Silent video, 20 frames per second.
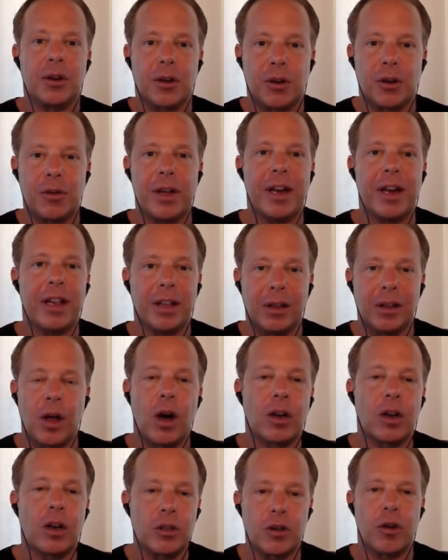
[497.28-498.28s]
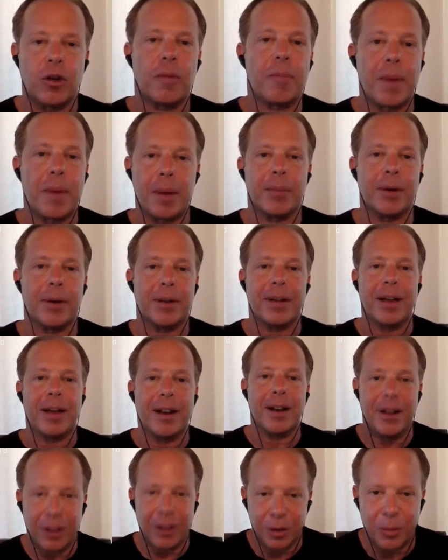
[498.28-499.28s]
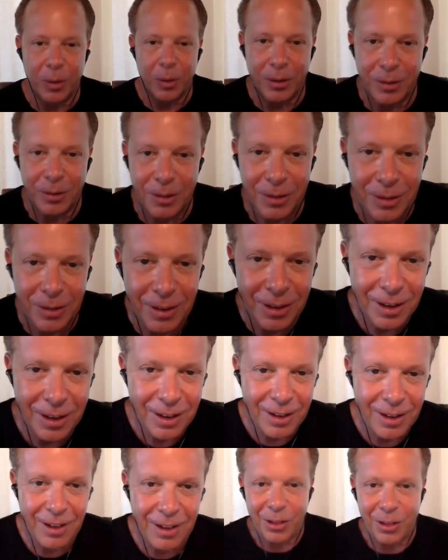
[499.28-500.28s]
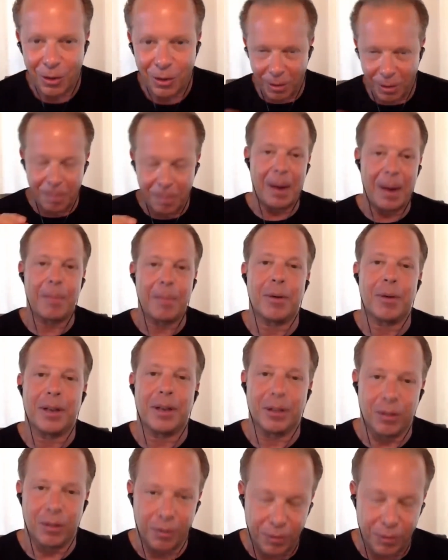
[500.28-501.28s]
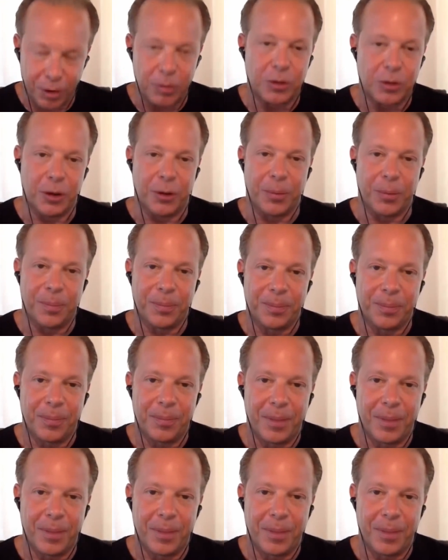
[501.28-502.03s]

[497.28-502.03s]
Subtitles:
they're creating a long-term memory. In other words, they're remembering their future.